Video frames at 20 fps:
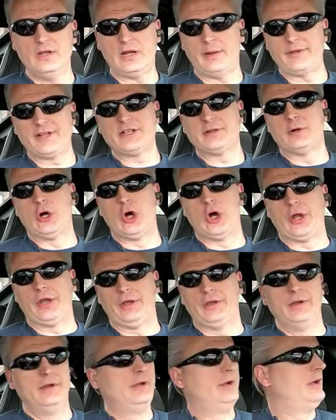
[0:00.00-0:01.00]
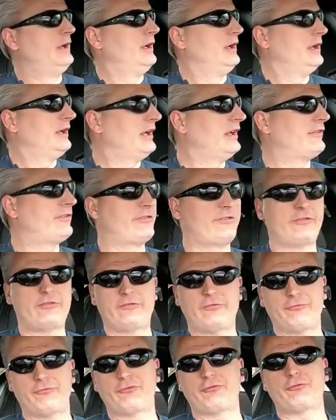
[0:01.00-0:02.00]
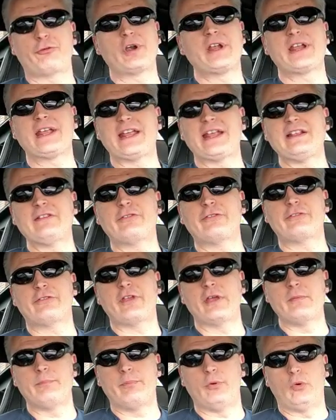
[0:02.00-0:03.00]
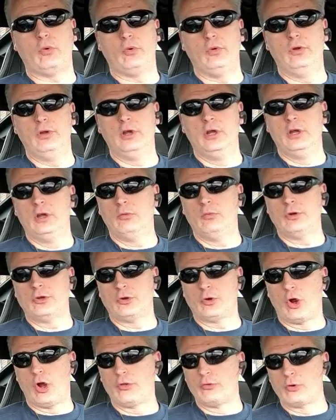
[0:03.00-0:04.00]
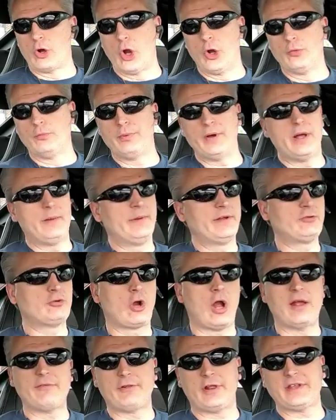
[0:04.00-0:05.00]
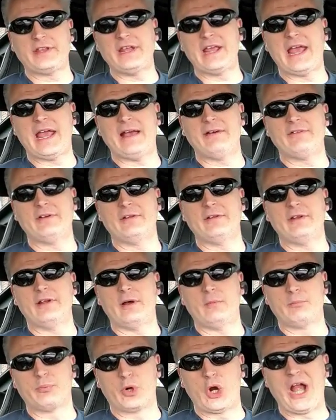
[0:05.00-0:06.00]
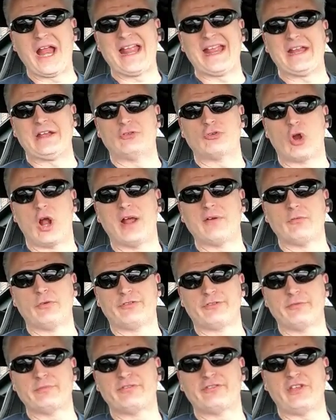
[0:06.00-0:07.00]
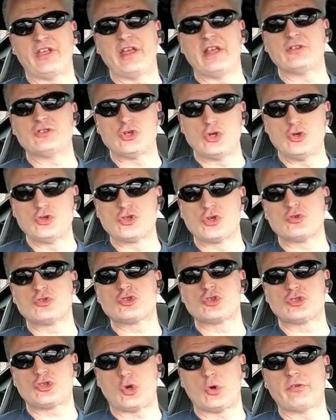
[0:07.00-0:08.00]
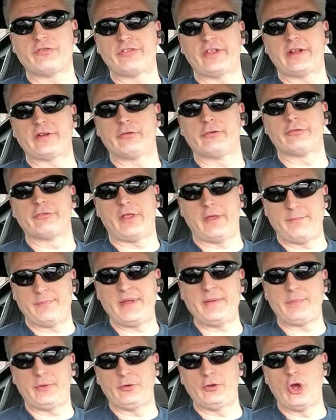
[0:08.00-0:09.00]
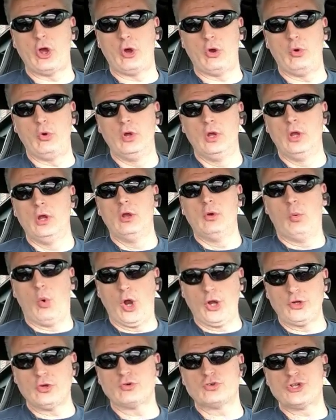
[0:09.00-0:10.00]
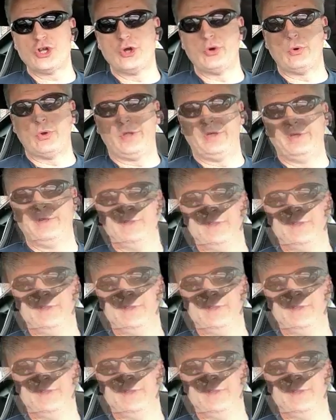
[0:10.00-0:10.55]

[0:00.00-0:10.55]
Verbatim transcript: I mean, come on. It's freaking simple when you're on the road in public, drive like you have a, a brain. Drive with some sense. Use your turn signals. Let people know what you're doing.